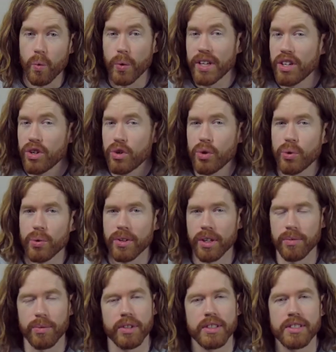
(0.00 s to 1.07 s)
We knew that
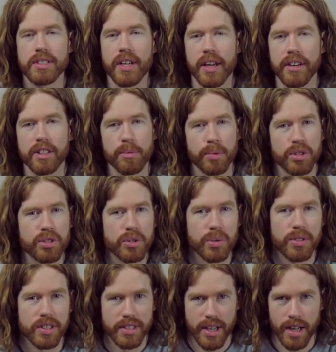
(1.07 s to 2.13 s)
if we decided to
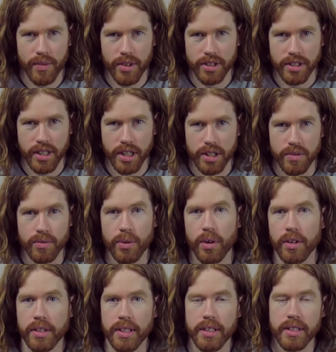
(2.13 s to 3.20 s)
pursue this kind of education for
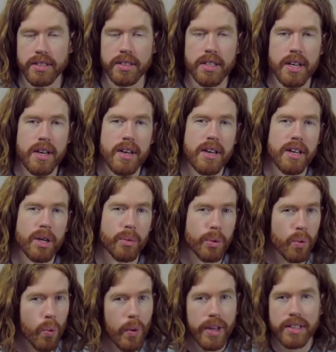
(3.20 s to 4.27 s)
our kids, it
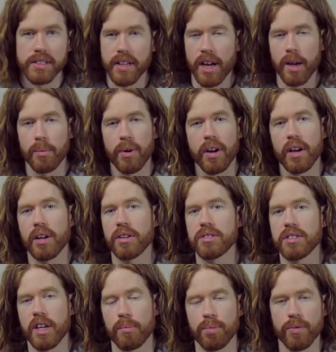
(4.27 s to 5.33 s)
would raise
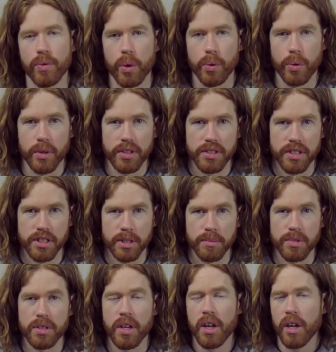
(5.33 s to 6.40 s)
eyebrows and provoke
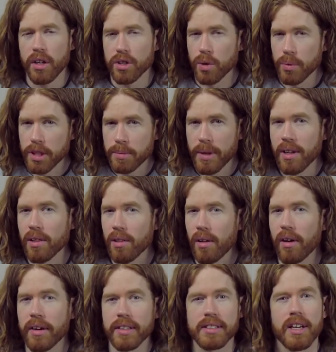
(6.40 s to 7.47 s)
criticisms, so we spent a
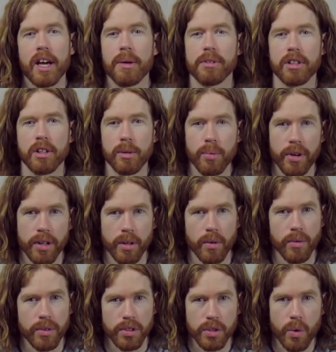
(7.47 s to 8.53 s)
lot of time deliberating
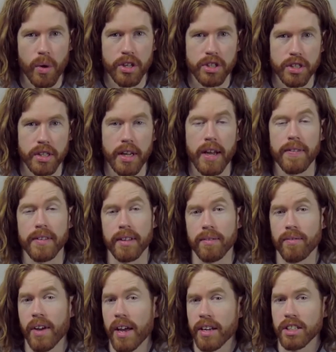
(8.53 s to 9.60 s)
over this question and the
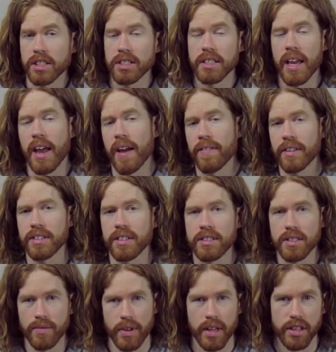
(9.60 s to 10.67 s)
advantages and the
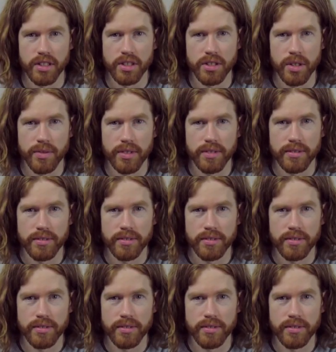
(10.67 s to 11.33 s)
disadvantages of it.